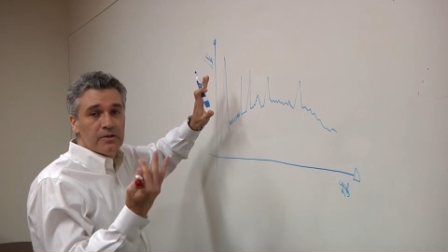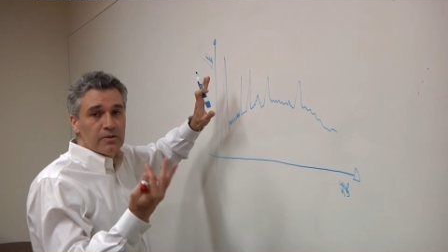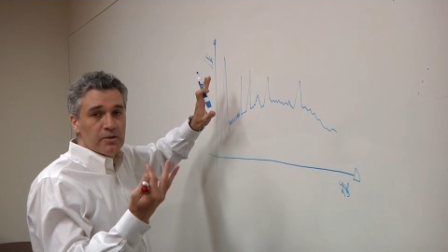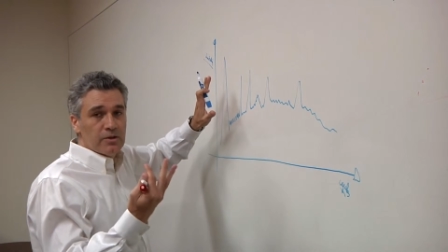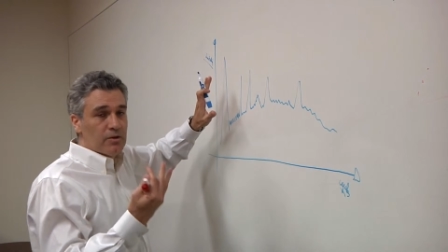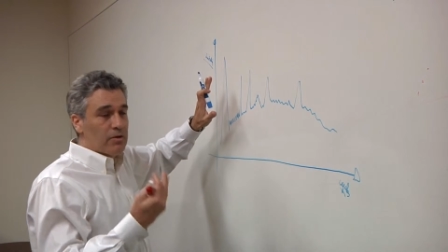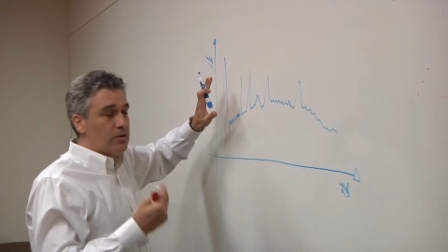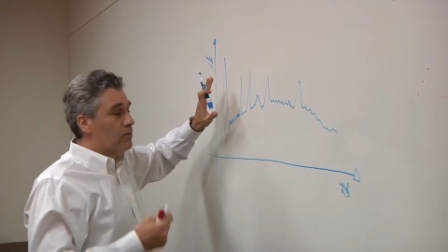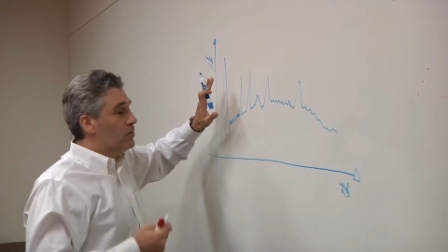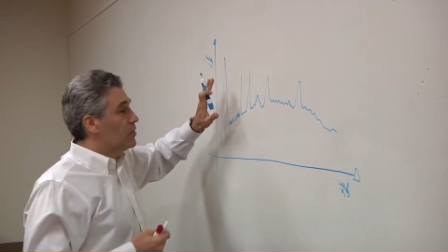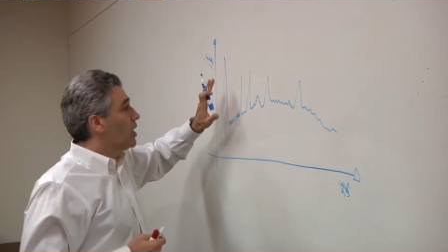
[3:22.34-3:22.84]

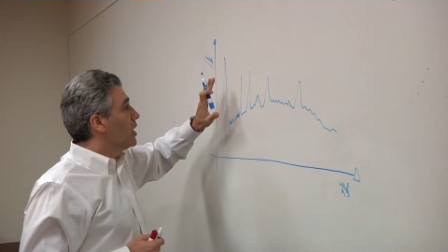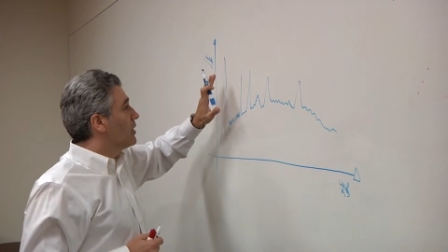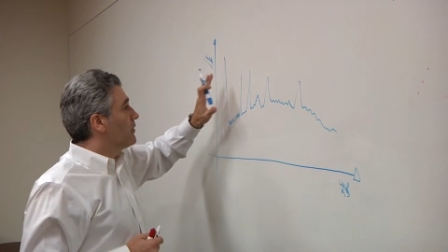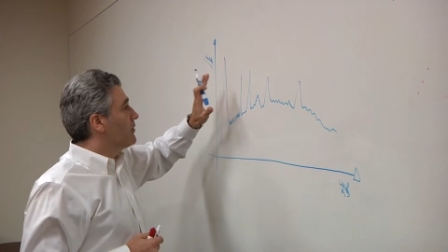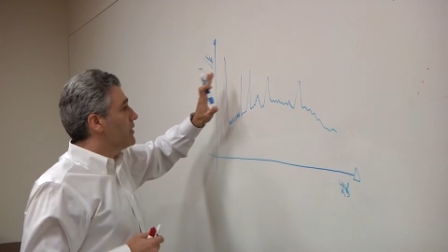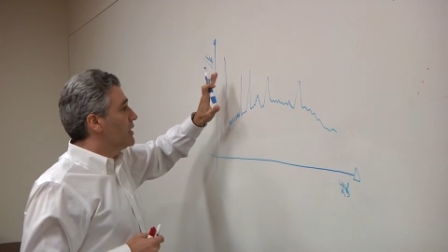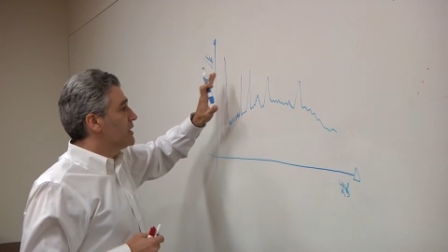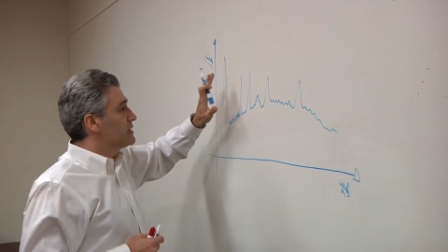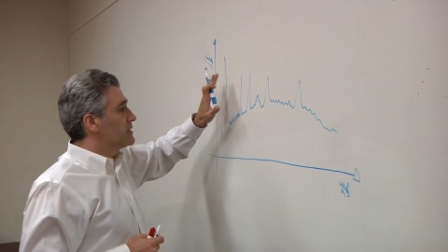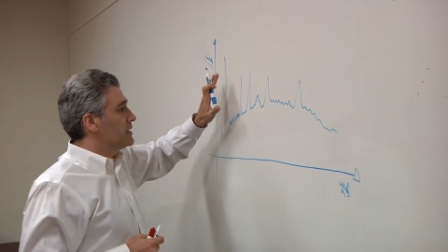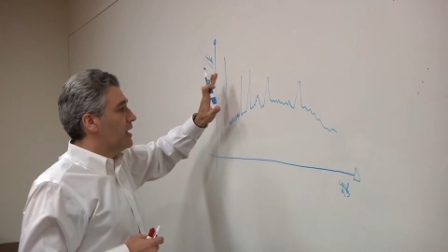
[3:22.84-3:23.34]
you know, a lot
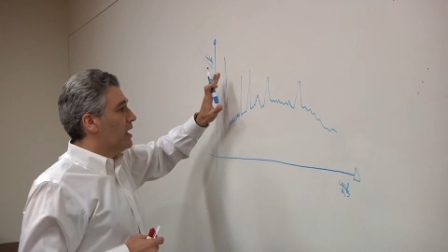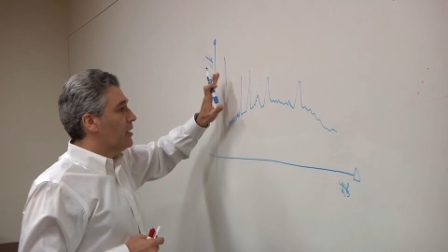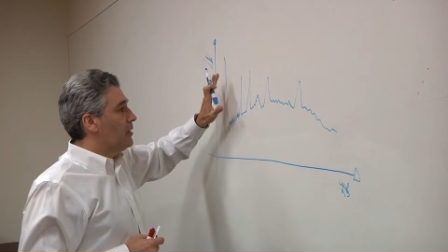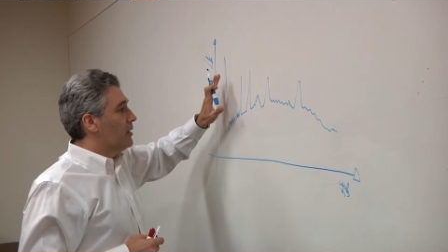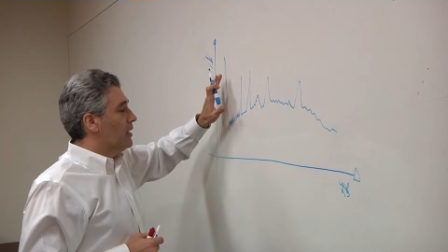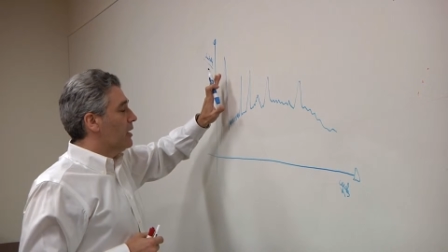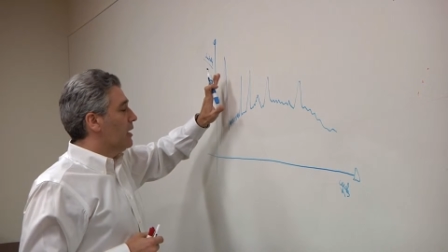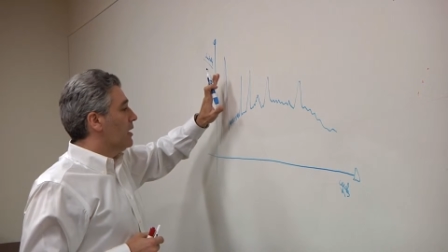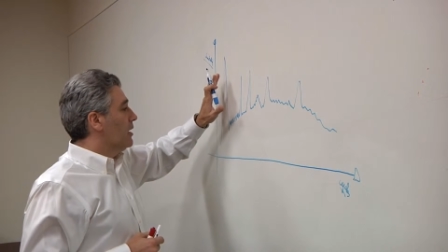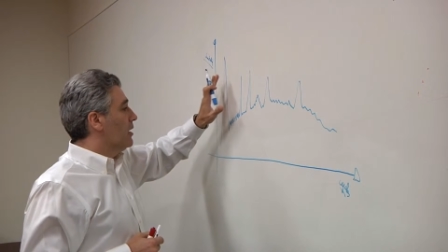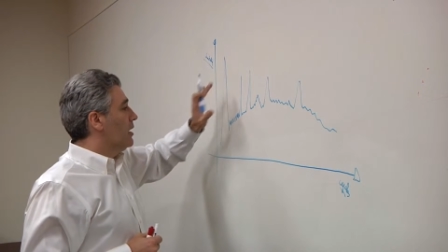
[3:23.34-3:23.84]
of nets are,
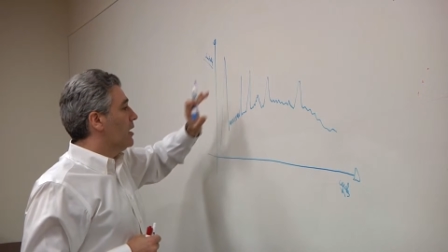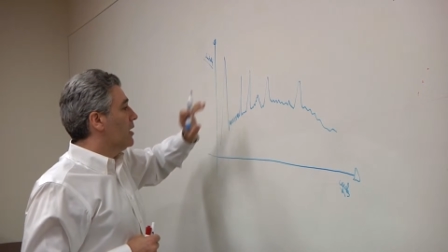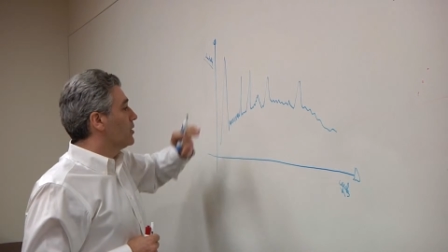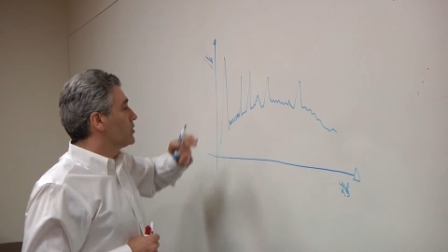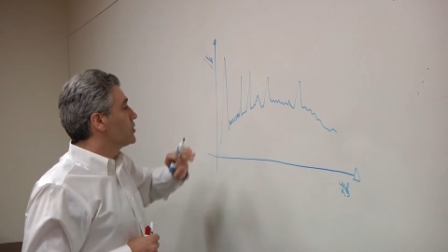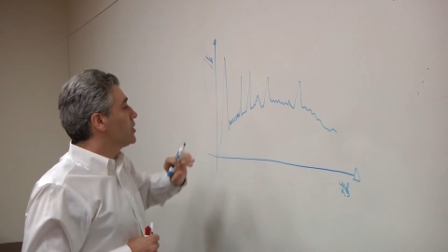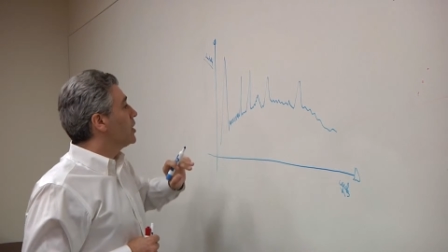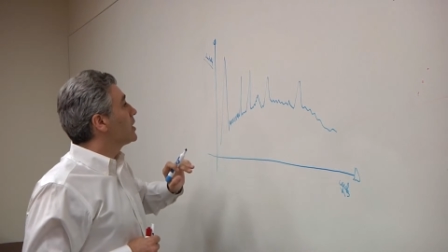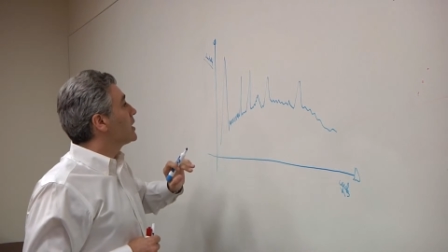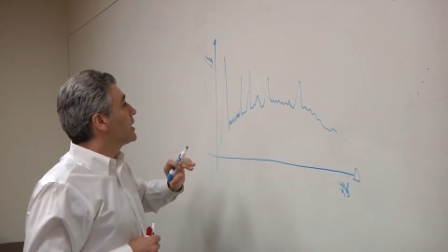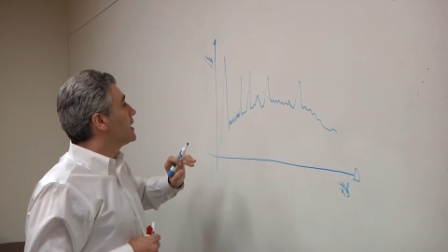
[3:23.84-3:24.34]
are,
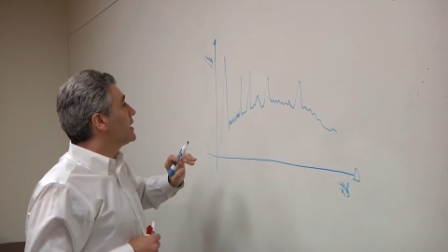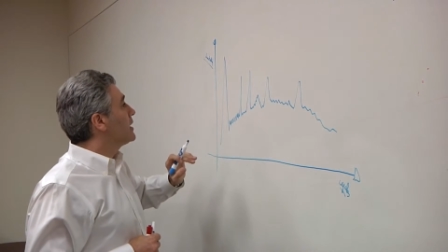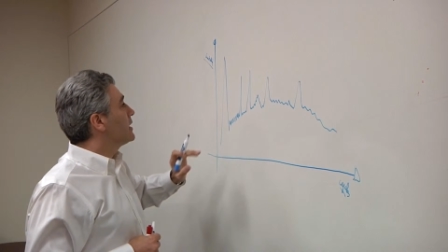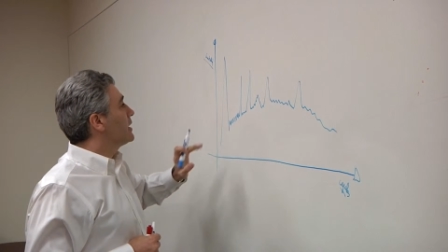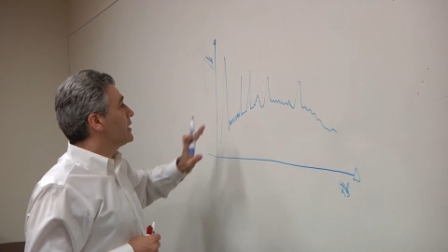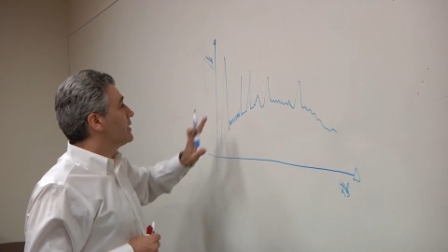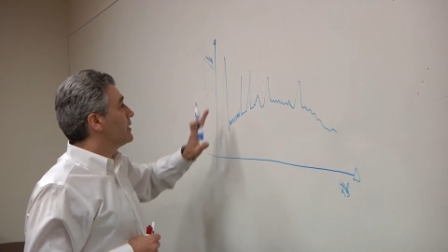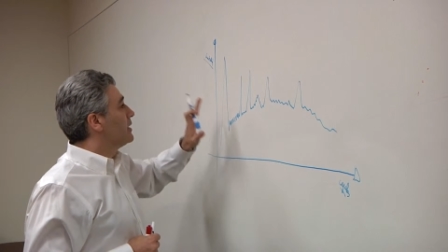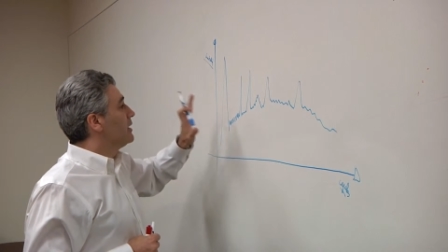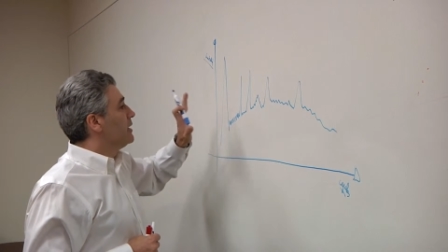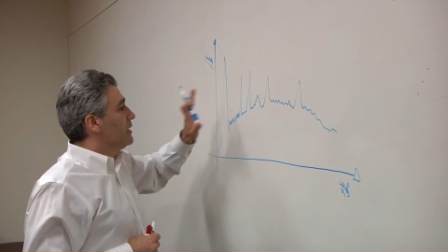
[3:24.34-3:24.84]
are
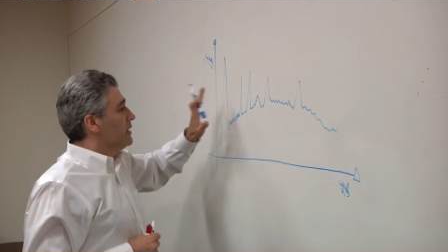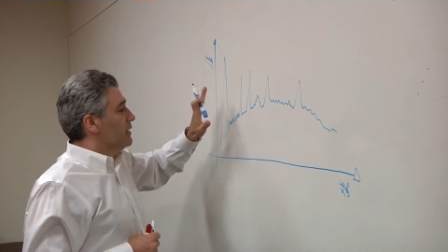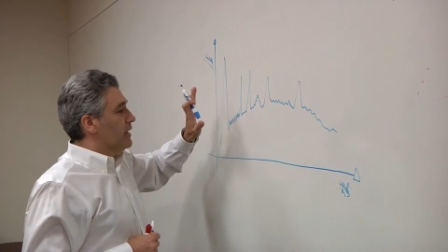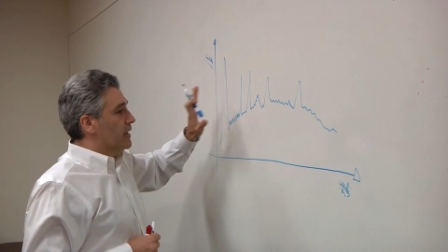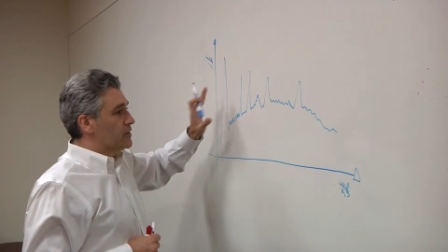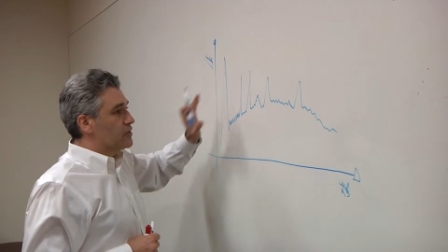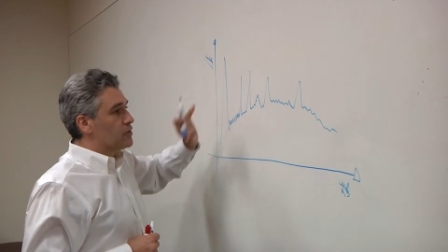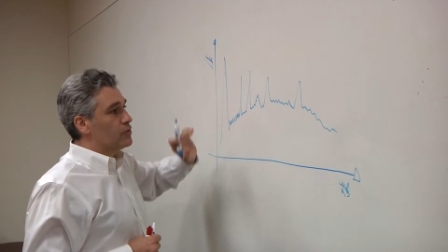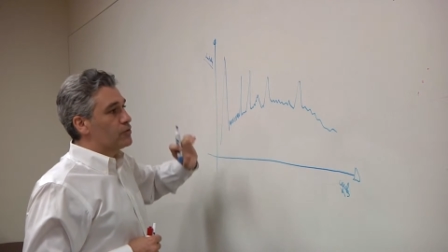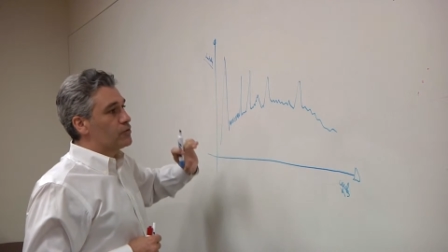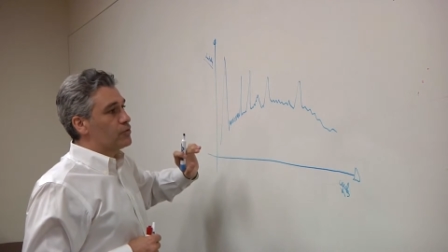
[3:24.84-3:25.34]
toggling and
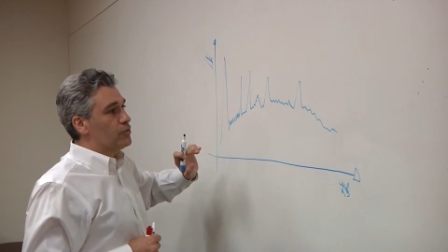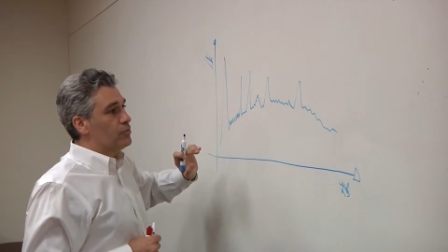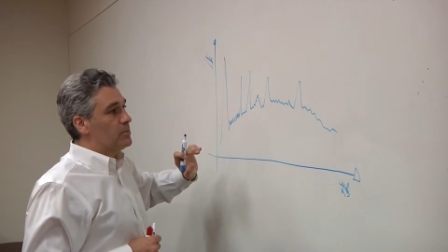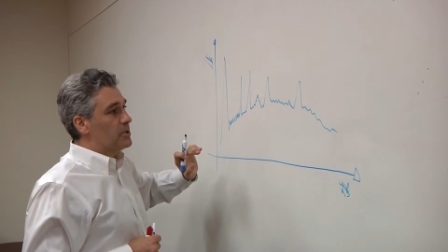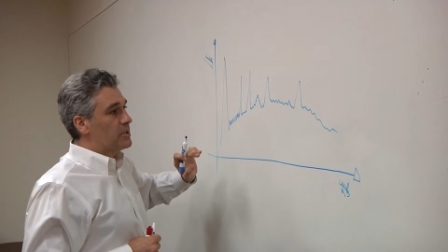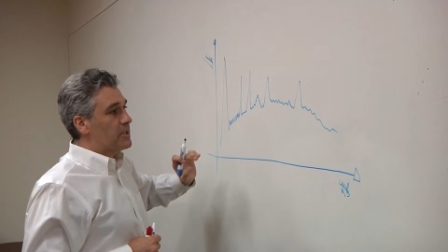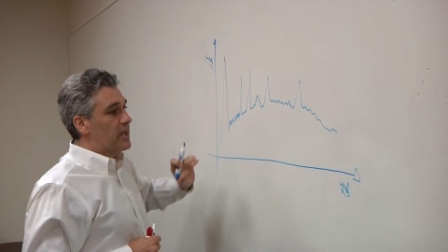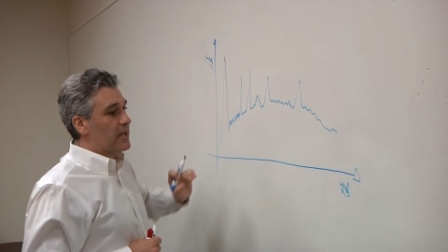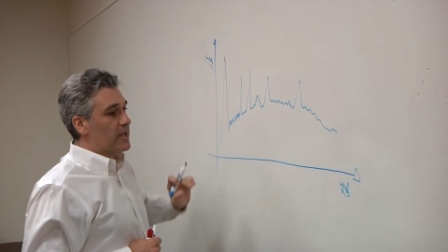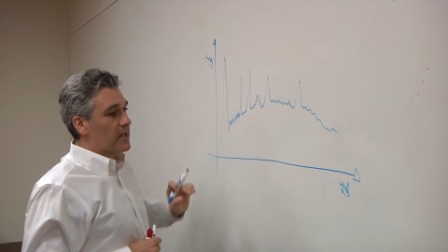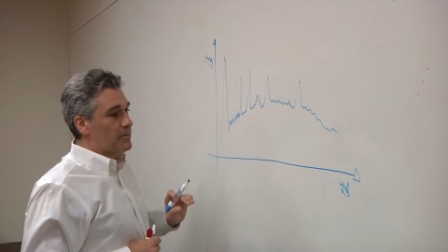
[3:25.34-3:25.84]
that's
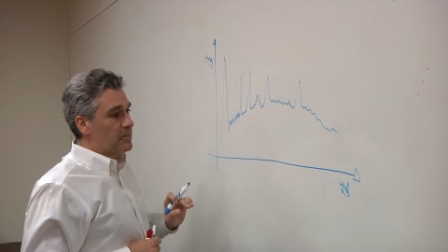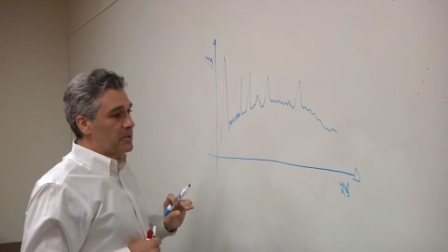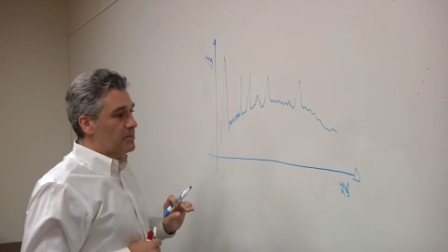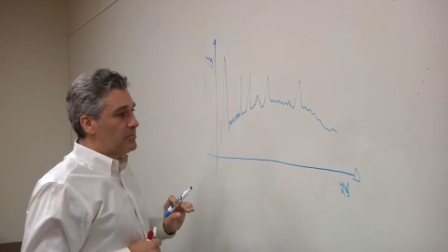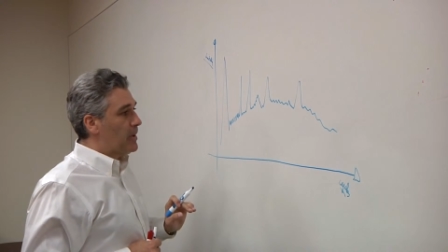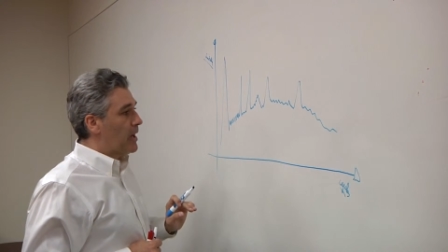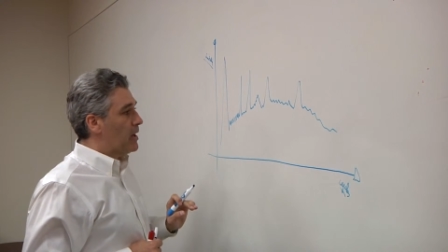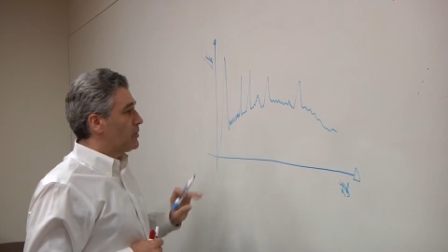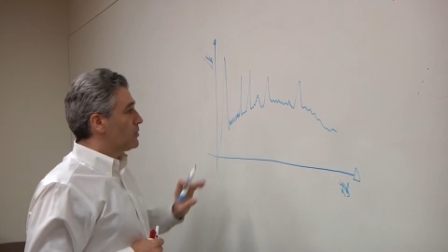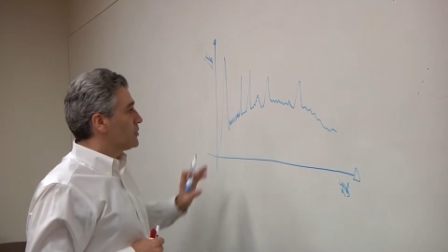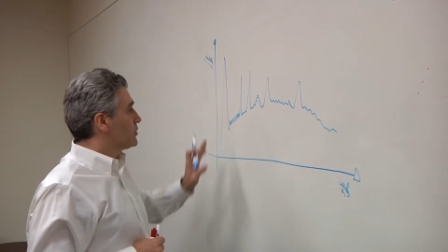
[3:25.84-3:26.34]
consuming
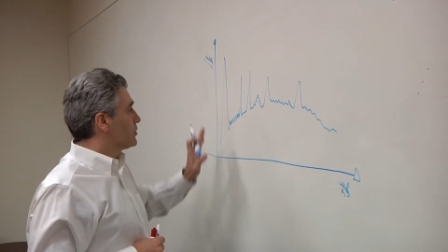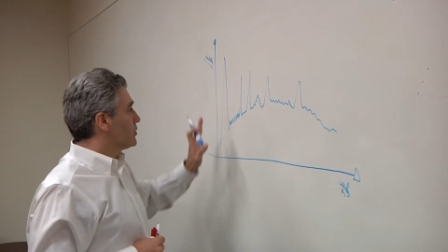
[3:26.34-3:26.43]
dynamic power.